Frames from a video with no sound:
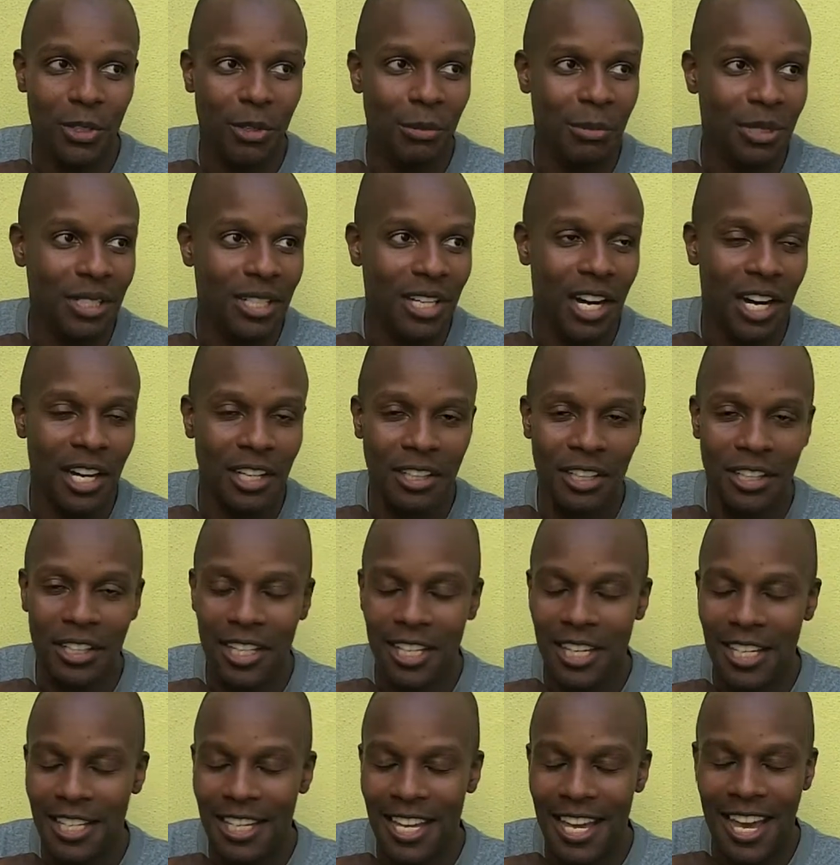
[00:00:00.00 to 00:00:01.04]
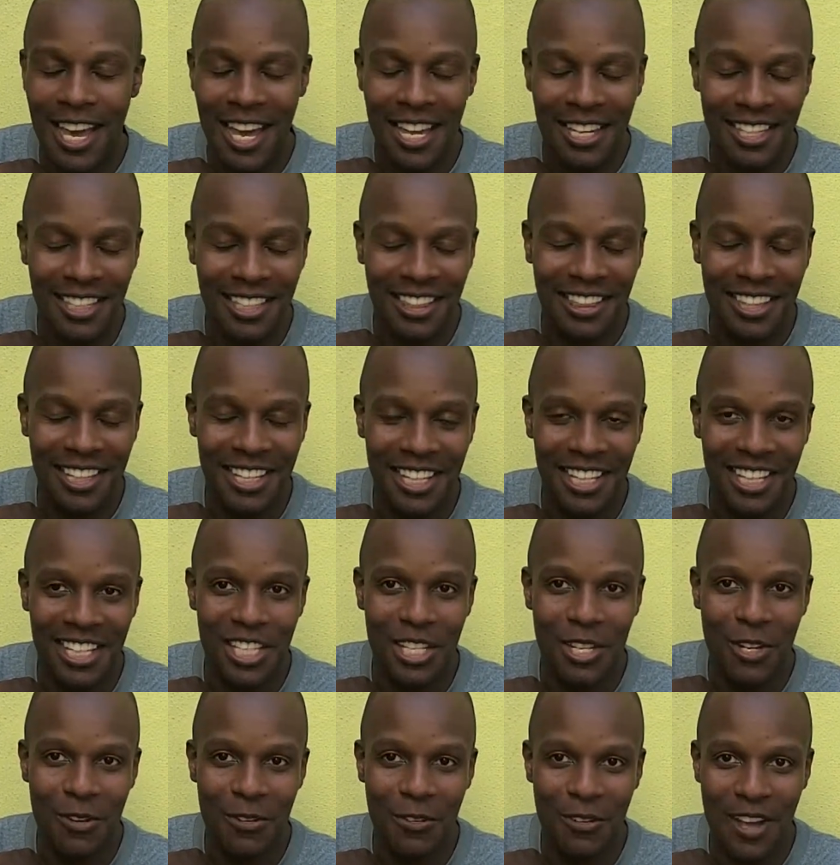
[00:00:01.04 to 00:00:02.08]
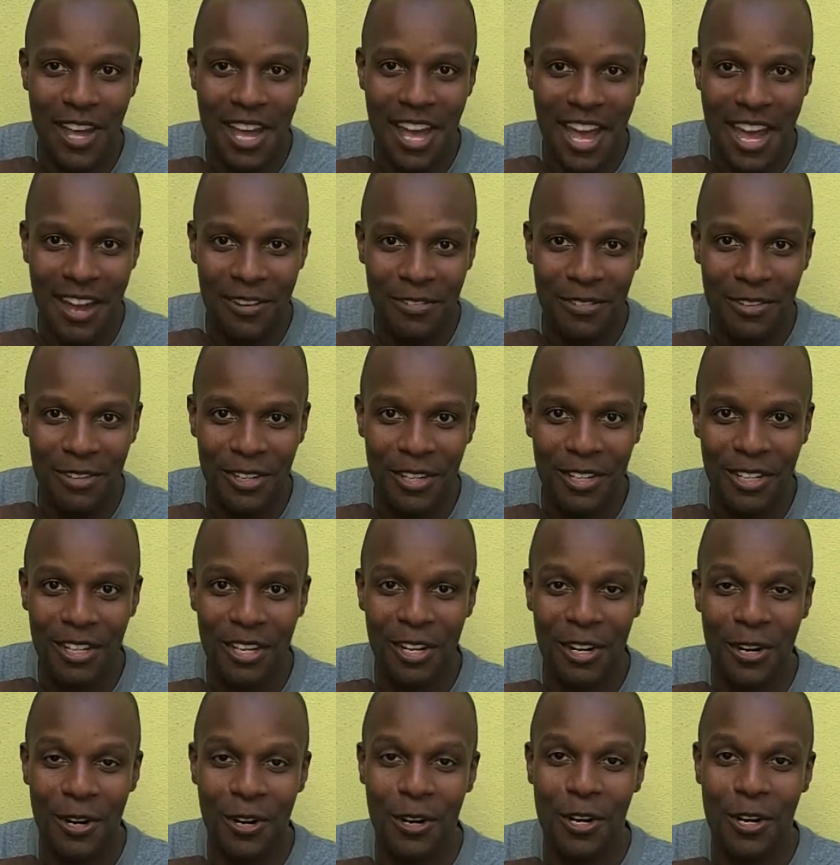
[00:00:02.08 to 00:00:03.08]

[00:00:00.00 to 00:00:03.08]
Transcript: will be unlike anything you've ever